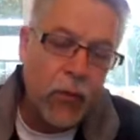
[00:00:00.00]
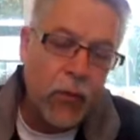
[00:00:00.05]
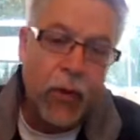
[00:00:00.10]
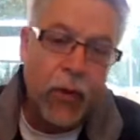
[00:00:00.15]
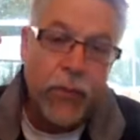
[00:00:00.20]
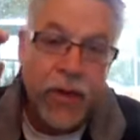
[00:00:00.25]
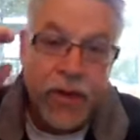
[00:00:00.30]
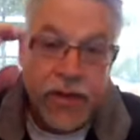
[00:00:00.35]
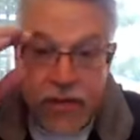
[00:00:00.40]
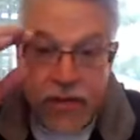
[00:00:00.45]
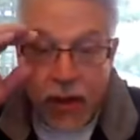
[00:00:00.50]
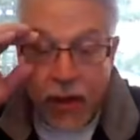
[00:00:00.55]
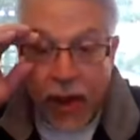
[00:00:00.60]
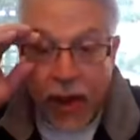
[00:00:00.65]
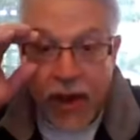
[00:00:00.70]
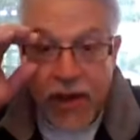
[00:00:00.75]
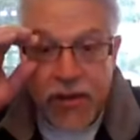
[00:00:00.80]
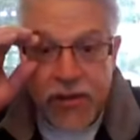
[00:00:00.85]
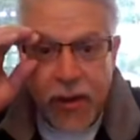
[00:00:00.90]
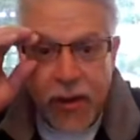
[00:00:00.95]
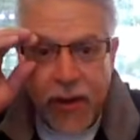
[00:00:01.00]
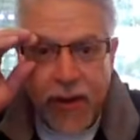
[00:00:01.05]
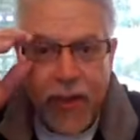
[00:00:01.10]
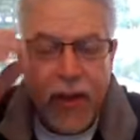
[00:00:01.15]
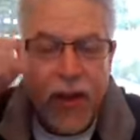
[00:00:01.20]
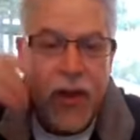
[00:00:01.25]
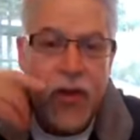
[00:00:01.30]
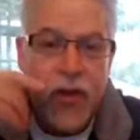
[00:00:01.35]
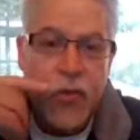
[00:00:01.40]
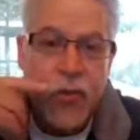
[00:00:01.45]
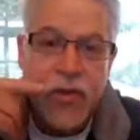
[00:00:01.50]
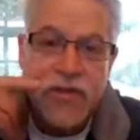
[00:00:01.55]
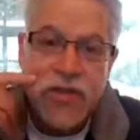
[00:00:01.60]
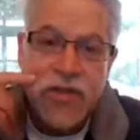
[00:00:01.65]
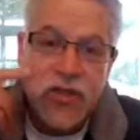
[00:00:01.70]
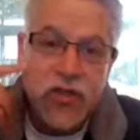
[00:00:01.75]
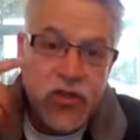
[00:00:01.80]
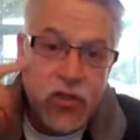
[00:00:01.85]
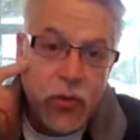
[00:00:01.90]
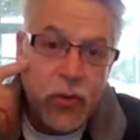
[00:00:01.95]
Well, because Elijah was
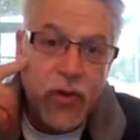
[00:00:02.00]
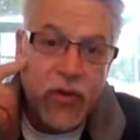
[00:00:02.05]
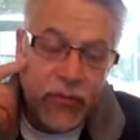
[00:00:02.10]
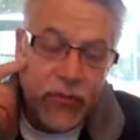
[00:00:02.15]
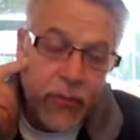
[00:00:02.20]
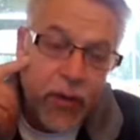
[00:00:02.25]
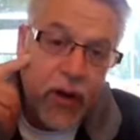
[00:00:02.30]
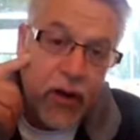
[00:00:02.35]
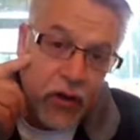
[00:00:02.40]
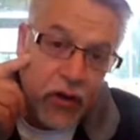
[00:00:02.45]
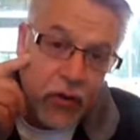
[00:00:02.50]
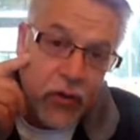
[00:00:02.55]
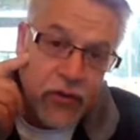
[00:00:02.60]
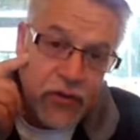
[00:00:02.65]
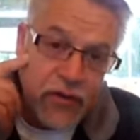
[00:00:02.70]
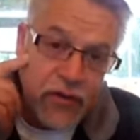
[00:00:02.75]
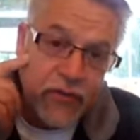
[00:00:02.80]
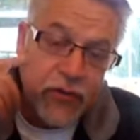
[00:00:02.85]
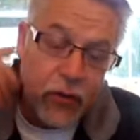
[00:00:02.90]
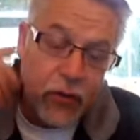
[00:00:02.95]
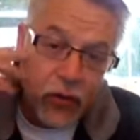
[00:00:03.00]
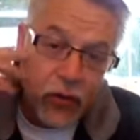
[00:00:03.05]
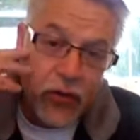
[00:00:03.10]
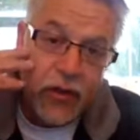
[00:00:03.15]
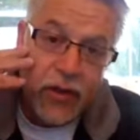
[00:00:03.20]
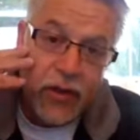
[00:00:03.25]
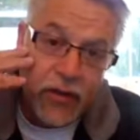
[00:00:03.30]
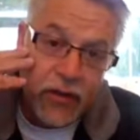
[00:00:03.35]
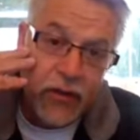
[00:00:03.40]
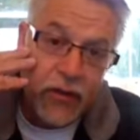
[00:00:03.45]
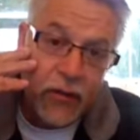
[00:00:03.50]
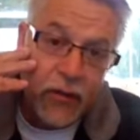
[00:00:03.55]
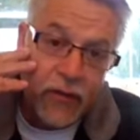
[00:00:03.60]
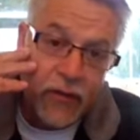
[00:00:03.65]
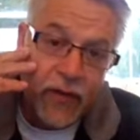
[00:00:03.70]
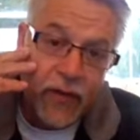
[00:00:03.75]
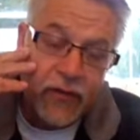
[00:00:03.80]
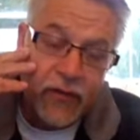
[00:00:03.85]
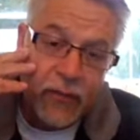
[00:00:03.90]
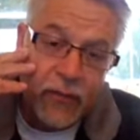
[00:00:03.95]
a doer of miracles, if you'll look in the Old
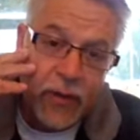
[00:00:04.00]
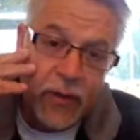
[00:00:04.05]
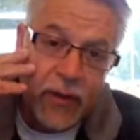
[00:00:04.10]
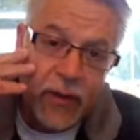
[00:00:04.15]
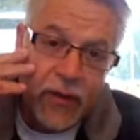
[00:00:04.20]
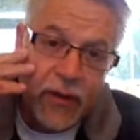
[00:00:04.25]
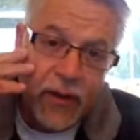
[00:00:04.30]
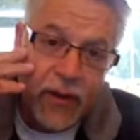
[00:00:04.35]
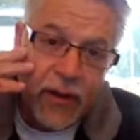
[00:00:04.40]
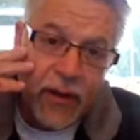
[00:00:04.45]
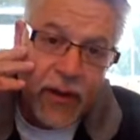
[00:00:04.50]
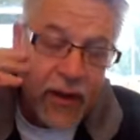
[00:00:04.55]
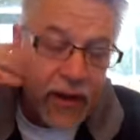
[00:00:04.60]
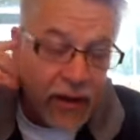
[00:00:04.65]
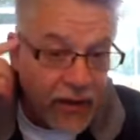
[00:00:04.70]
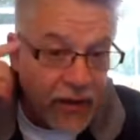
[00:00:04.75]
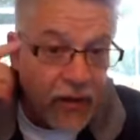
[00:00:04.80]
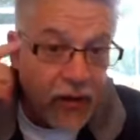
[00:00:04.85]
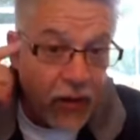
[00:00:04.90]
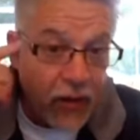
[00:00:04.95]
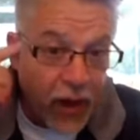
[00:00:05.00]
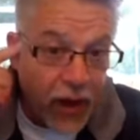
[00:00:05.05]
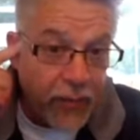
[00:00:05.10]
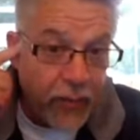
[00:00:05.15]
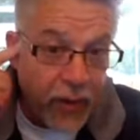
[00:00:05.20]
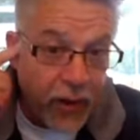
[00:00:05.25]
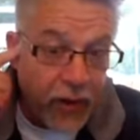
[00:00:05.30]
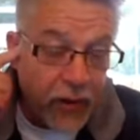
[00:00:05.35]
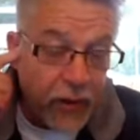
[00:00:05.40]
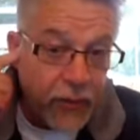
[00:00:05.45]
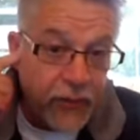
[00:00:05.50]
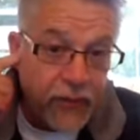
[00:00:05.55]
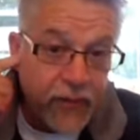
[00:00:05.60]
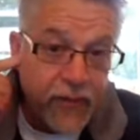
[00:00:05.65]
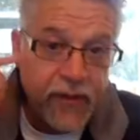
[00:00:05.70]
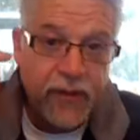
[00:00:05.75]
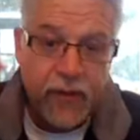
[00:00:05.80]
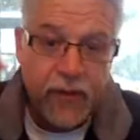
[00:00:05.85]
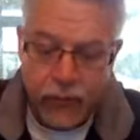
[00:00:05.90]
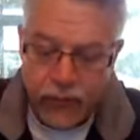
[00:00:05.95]
Testament he did a lot of miracles.
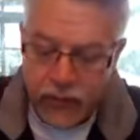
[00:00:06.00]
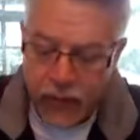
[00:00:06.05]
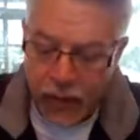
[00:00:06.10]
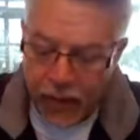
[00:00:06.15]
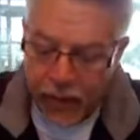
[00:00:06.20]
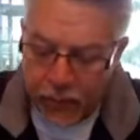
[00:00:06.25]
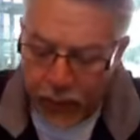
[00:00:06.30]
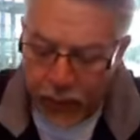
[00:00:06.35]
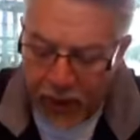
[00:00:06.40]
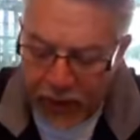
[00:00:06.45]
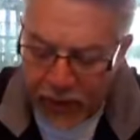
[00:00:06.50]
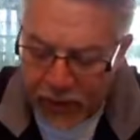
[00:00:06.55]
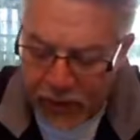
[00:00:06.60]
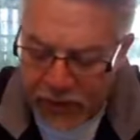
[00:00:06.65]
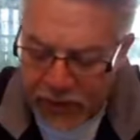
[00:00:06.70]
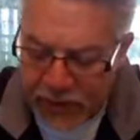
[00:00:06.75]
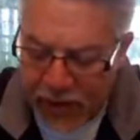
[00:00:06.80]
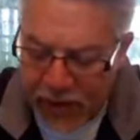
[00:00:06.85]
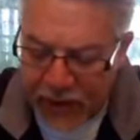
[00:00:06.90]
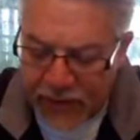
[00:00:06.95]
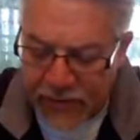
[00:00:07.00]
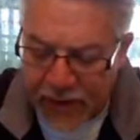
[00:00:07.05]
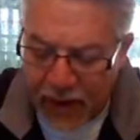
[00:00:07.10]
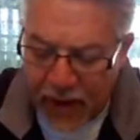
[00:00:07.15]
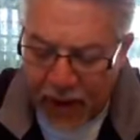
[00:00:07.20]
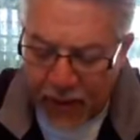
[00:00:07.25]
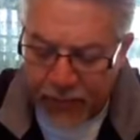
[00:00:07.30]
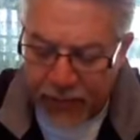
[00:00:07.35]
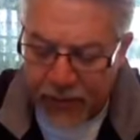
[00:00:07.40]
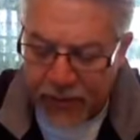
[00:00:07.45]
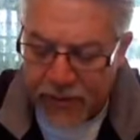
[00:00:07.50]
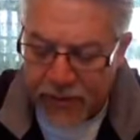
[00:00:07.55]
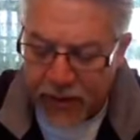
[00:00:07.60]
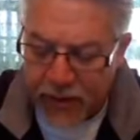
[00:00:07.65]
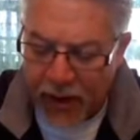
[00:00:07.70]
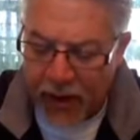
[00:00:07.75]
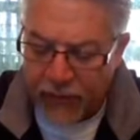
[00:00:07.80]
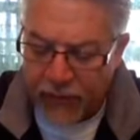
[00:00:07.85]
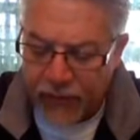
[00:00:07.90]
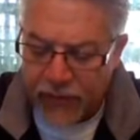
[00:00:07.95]
He, there was a lot of miraculous things that happened in his
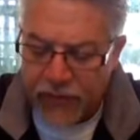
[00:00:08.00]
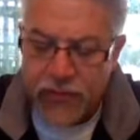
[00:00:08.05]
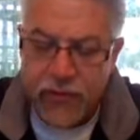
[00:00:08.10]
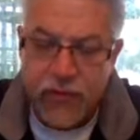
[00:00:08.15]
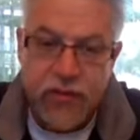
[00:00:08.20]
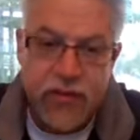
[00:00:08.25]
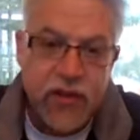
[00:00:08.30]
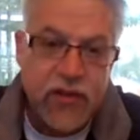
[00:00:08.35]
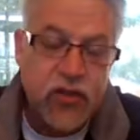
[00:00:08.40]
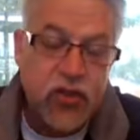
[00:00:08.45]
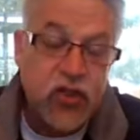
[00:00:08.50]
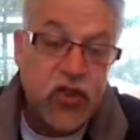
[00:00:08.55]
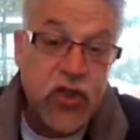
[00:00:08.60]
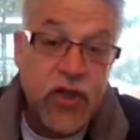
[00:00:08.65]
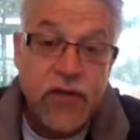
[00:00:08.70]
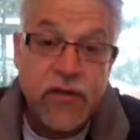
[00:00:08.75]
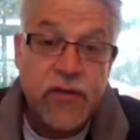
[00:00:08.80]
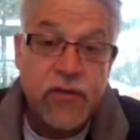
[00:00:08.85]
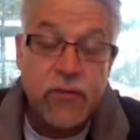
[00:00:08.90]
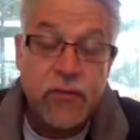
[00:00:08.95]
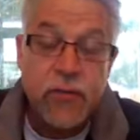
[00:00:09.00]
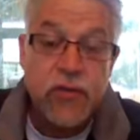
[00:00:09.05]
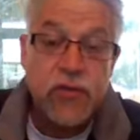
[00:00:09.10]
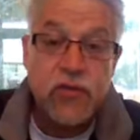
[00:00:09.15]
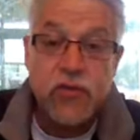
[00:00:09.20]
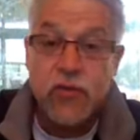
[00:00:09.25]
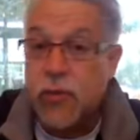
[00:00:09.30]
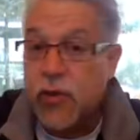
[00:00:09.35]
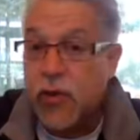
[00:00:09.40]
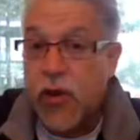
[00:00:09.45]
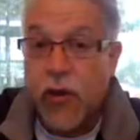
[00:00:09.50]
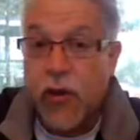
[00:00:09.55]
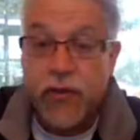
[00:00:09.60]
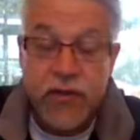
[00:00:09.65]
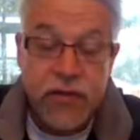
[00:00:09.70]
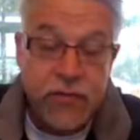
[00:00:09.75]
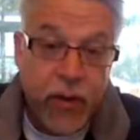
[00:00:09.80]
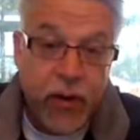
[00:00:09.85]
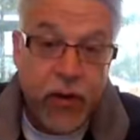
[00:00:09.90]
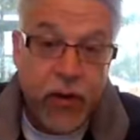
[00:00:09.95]
life. And so, since Jesus was doing all
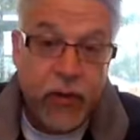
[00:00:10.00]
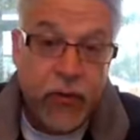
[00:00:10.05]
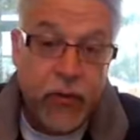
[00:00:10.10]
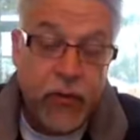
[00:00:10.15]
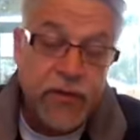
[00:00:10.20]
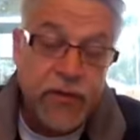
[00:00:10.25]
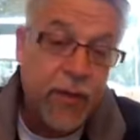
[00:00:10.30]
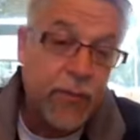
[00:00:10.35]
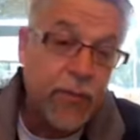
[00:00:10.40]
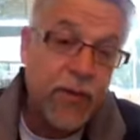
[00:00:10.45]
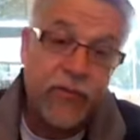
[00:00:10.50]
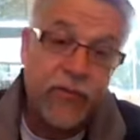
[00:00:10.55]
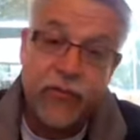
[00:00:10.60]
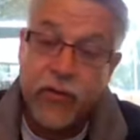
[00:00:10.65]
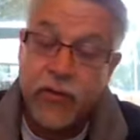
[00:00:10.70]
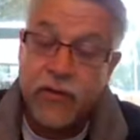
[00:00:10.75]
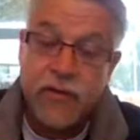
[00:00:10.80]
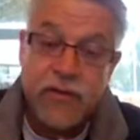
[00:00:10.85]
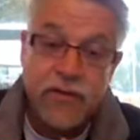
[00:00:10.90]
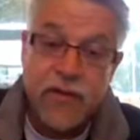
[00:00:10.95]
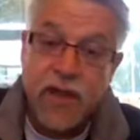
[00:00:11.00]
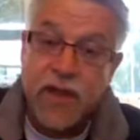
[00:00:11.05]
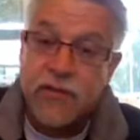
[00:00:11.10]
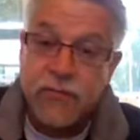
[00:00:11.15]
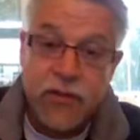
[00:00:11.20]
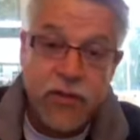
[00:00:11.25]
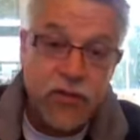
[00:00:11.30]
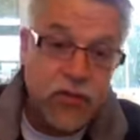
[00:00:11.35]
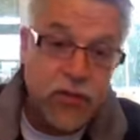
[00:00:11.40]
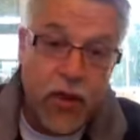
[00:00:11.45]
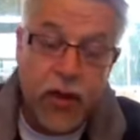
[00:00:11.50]
these miracles, I mean, for goodness sakes, we just